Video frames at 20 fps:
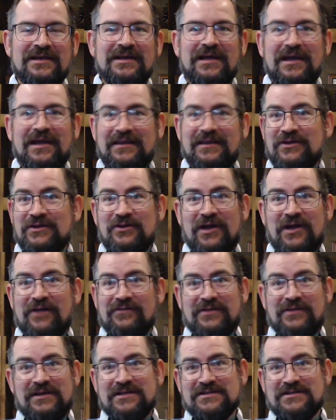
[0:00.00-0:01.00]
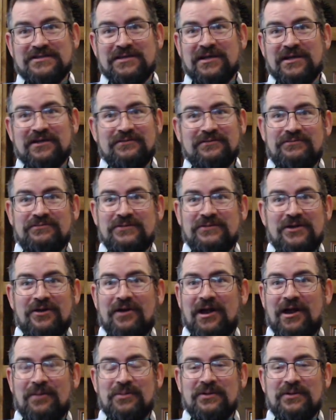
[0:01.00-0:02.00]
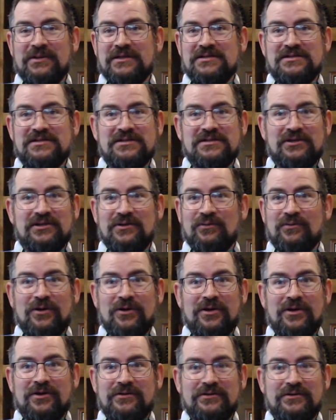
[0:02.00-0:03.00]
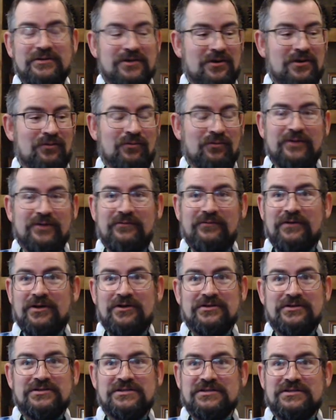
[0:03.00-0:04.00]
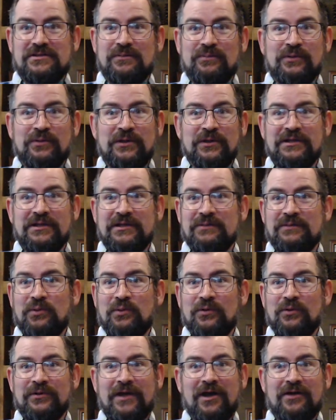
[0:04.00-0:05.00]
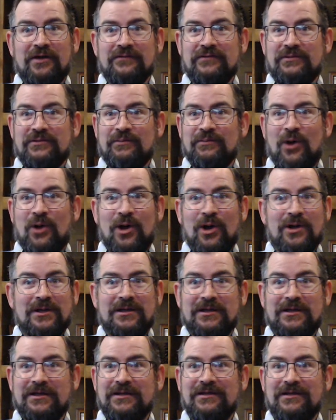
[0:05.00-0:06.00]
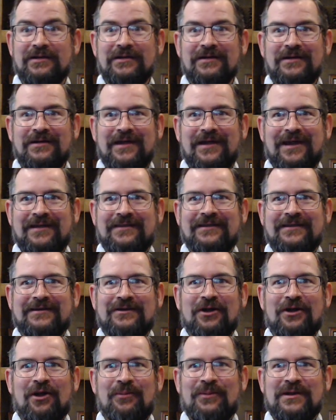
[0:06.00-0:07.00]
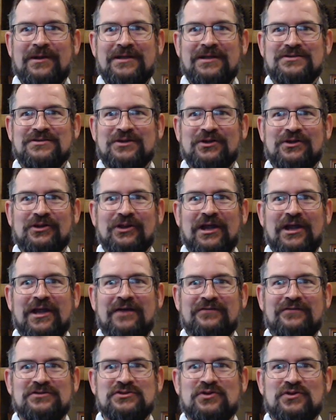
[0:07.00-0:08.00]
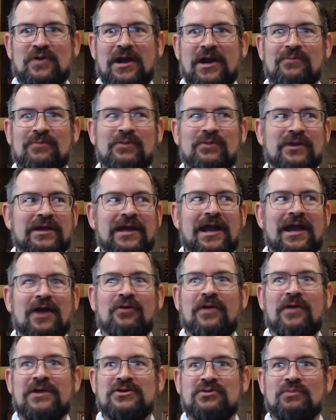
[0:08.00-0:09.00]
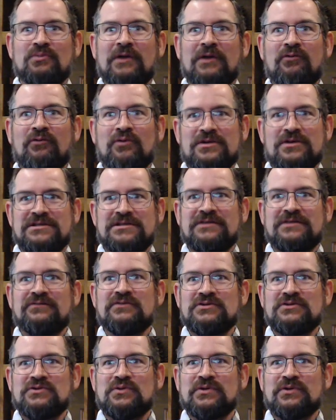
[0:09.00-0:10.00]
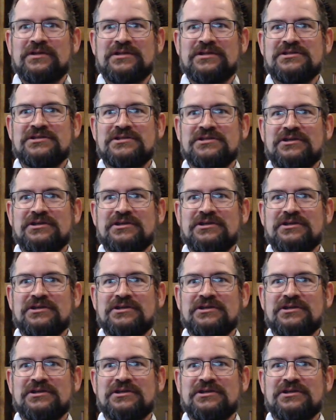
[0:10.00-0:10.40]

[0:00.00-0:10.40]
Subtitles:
and then you have things like happened this year where one vendor just completely pulled out of the market, and then companies are left scrambling. How do I do my forest inventory this